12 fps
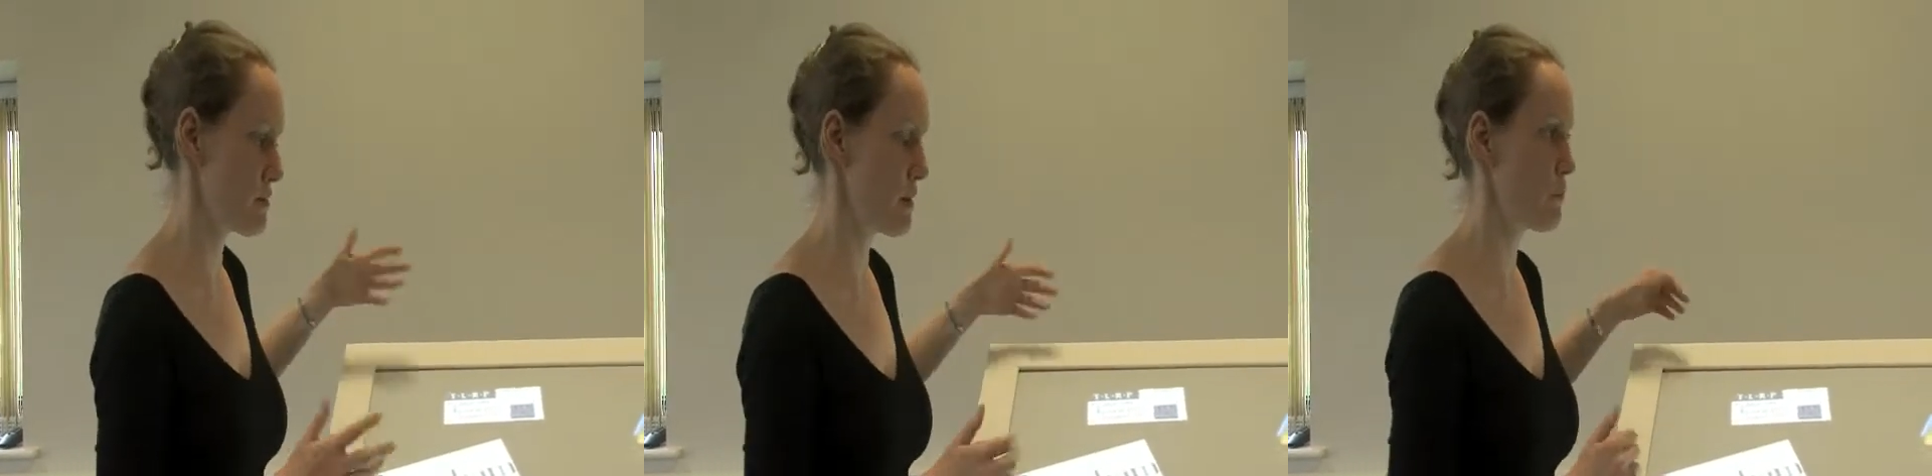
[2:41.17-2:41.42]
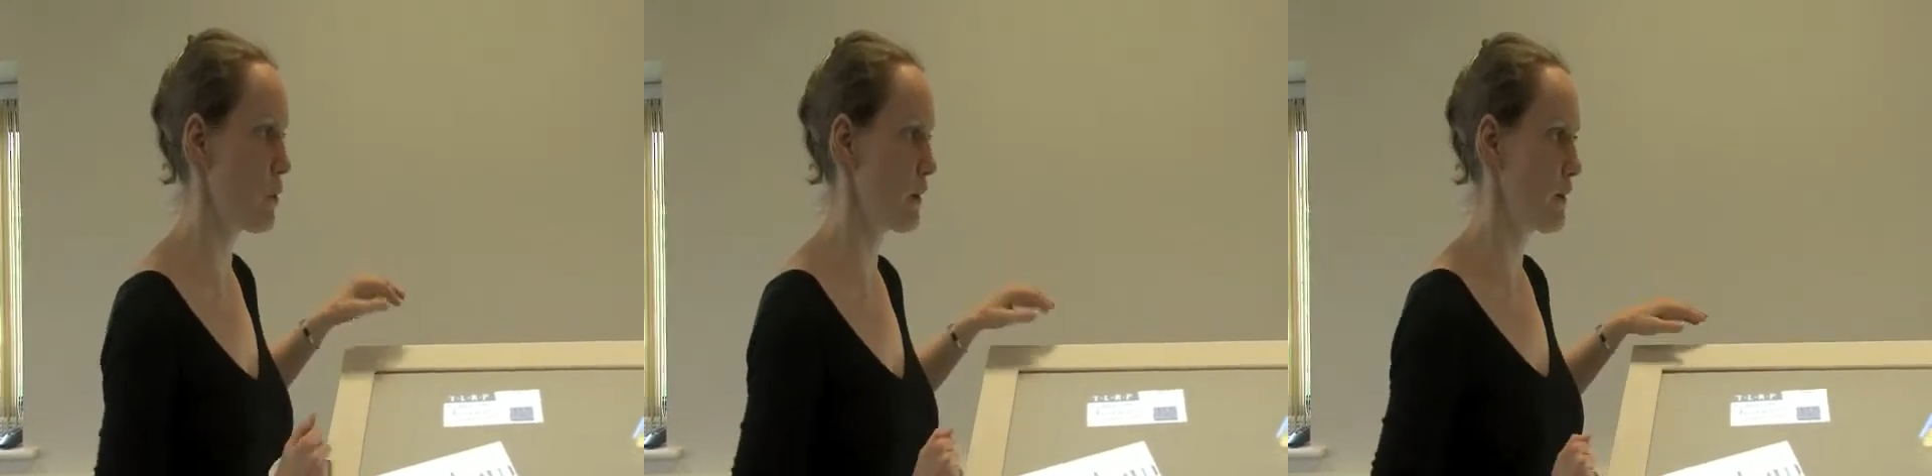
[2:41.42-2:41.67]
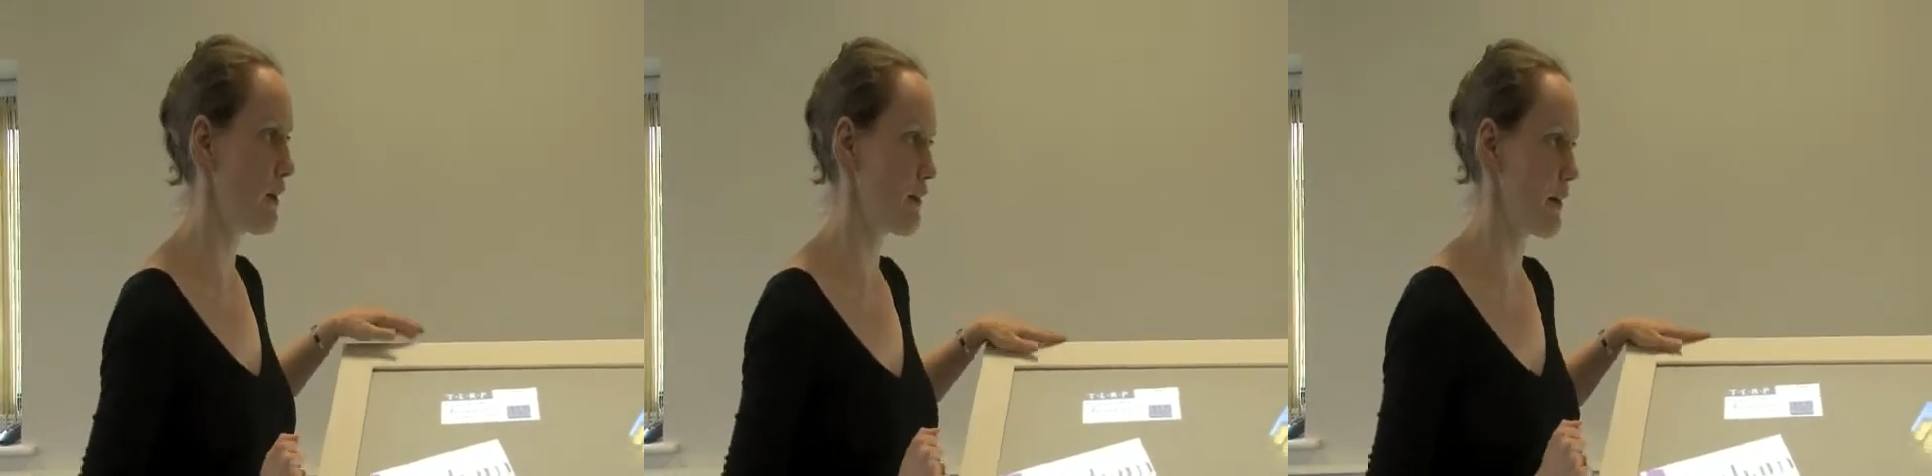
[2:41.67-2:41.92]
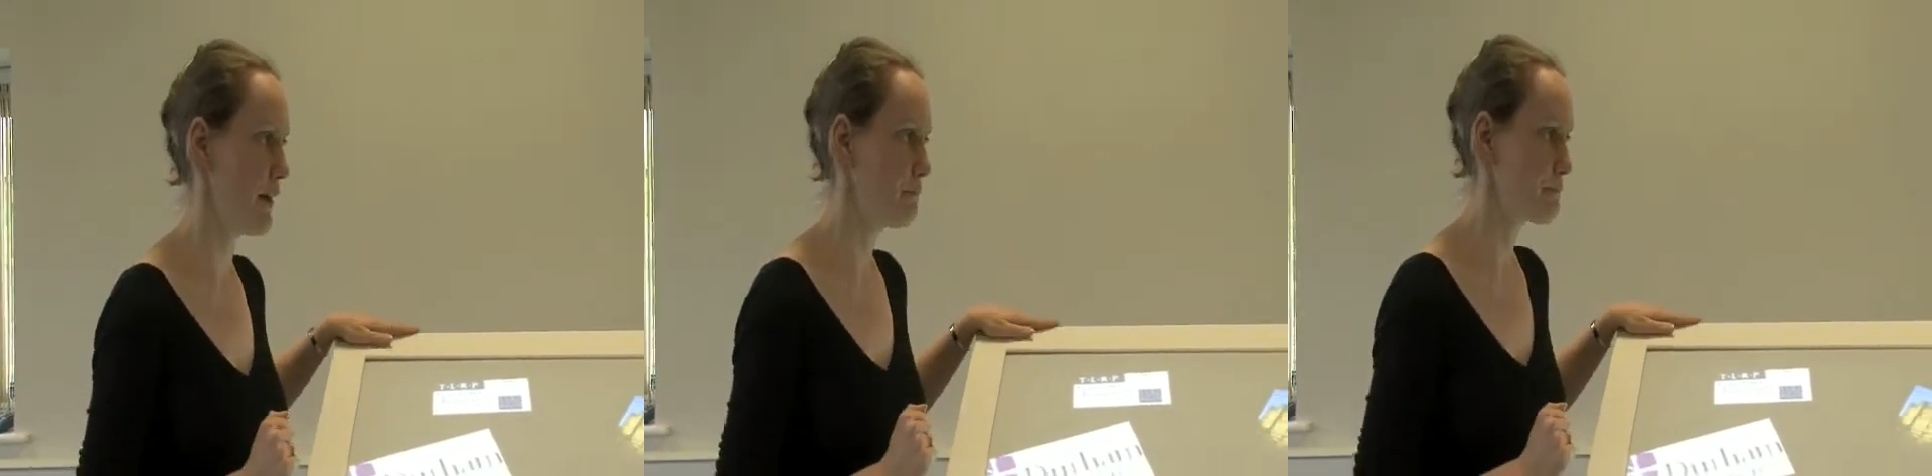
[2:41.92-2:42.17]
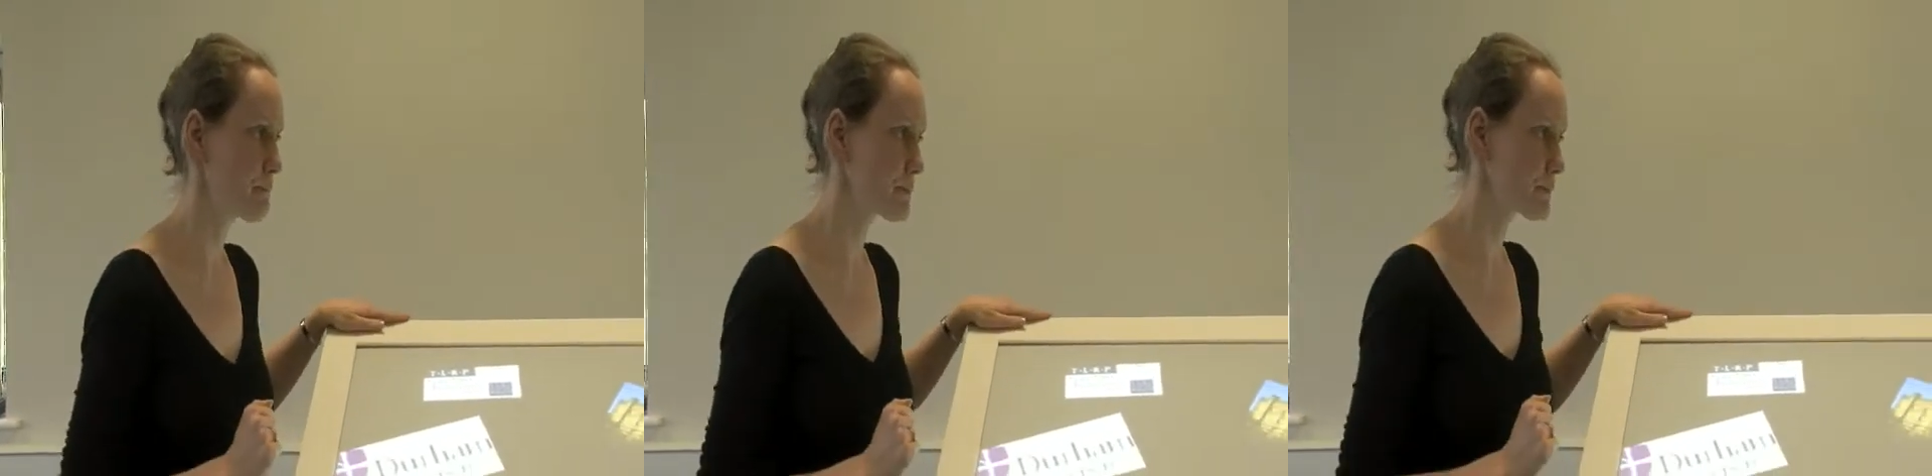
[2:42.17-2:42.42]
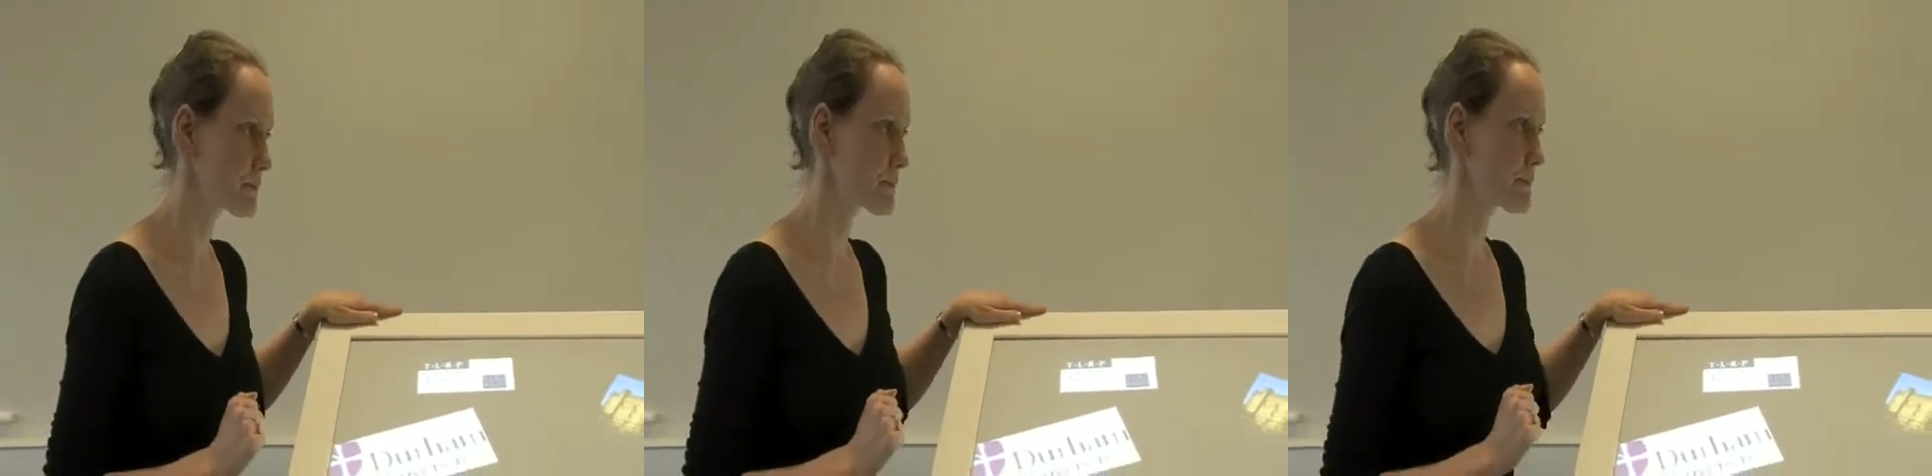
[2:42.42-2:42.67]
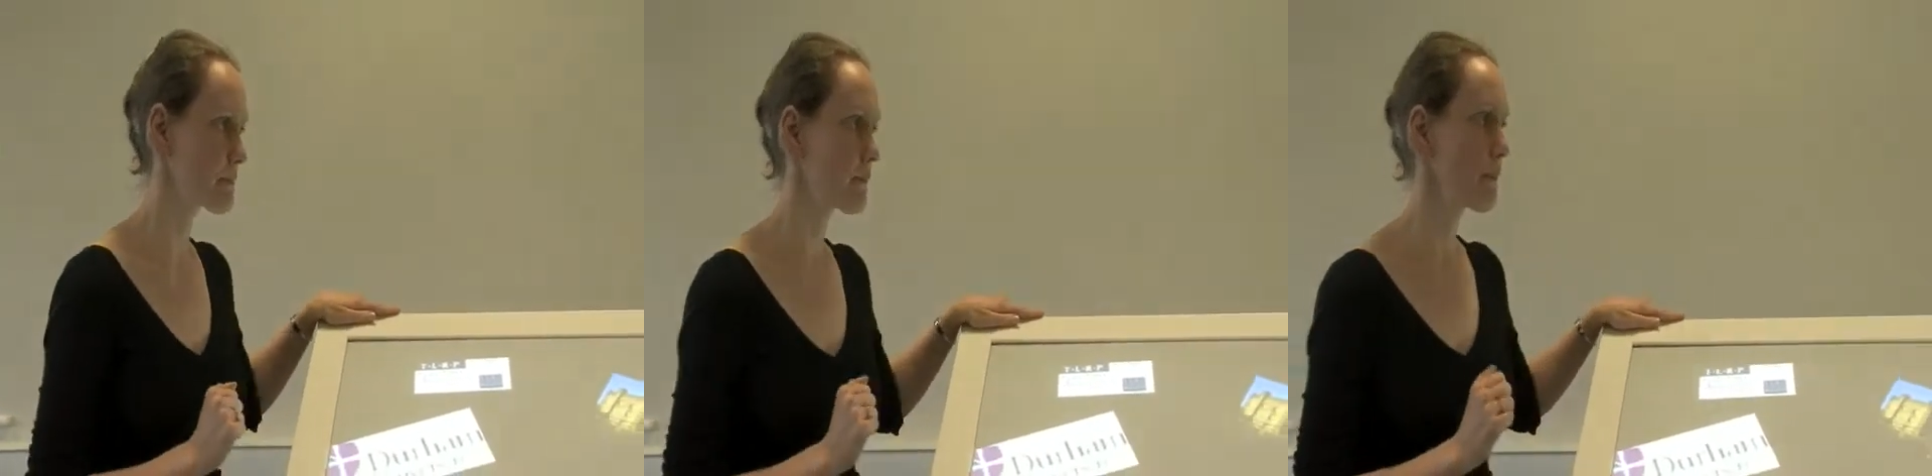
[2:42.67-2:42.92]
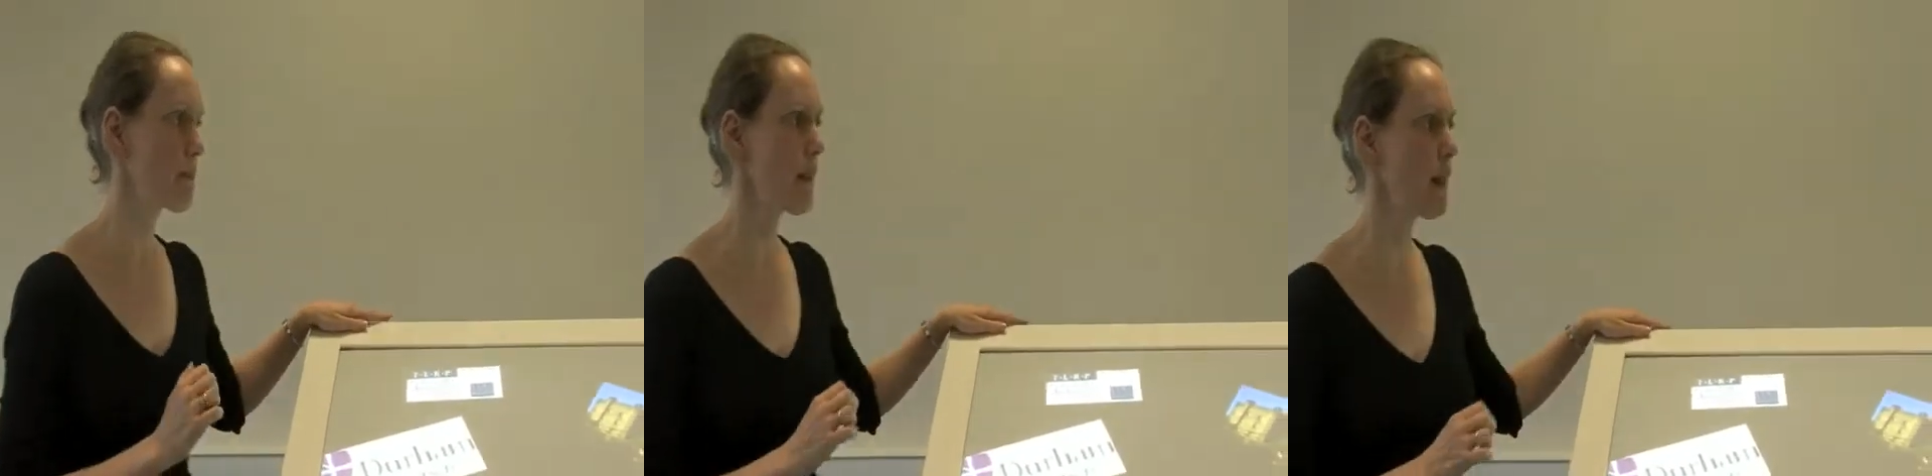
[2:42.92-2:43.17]
between one another.
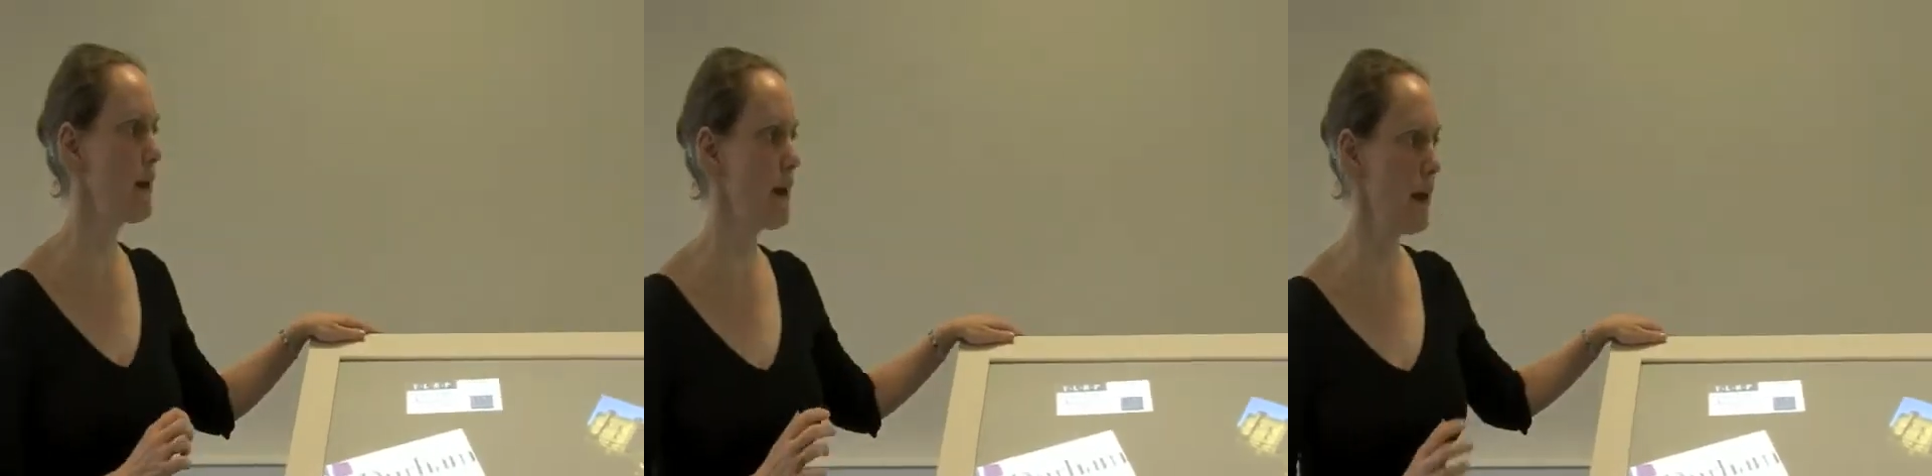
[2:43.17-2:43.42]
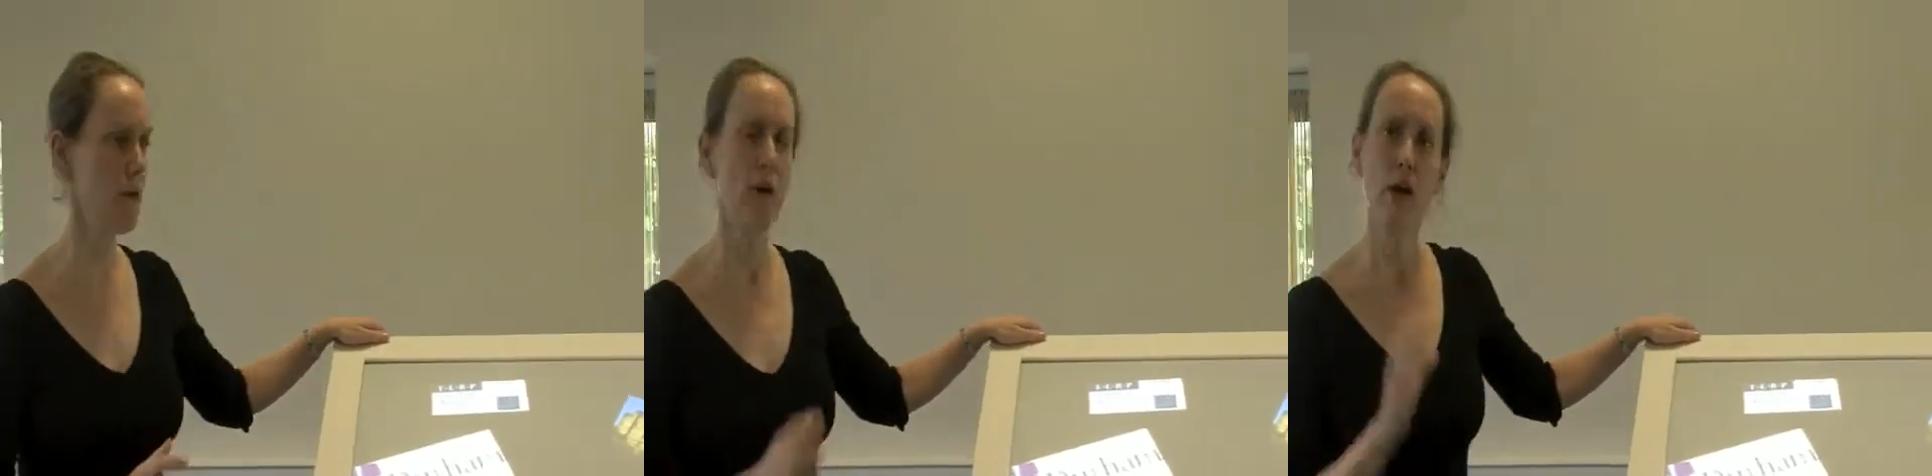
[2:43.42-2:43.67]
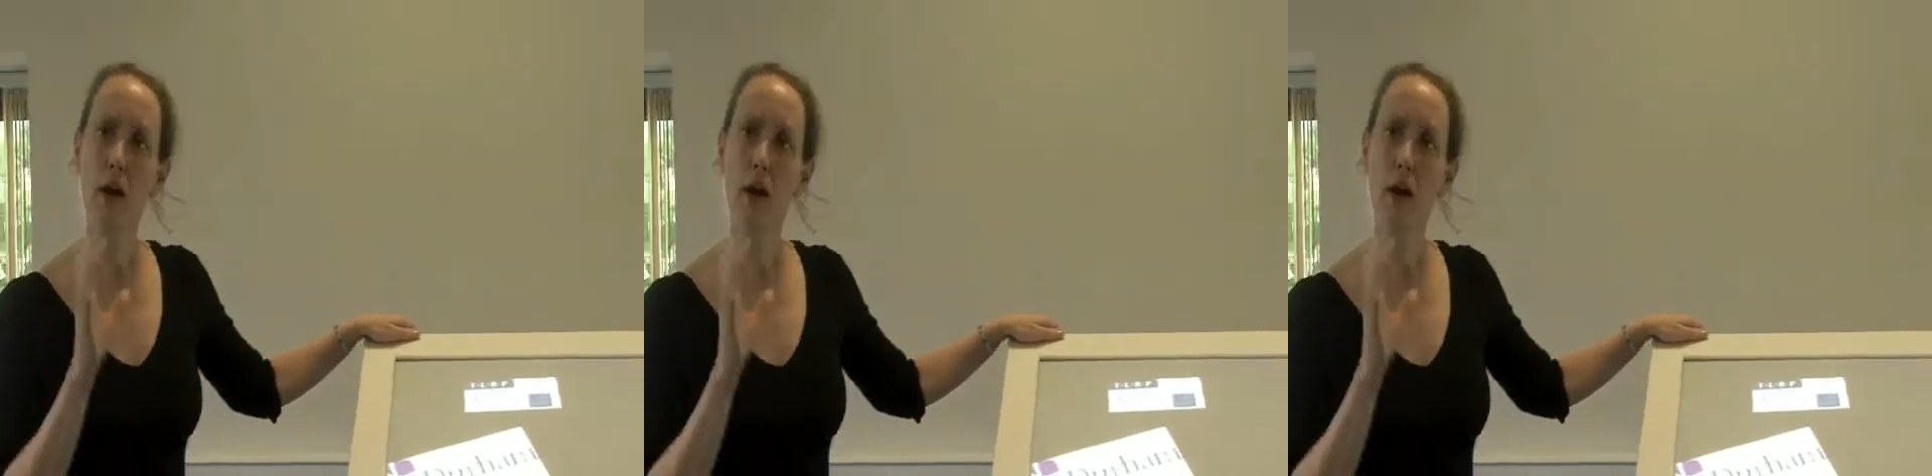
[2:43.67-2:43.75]
Now,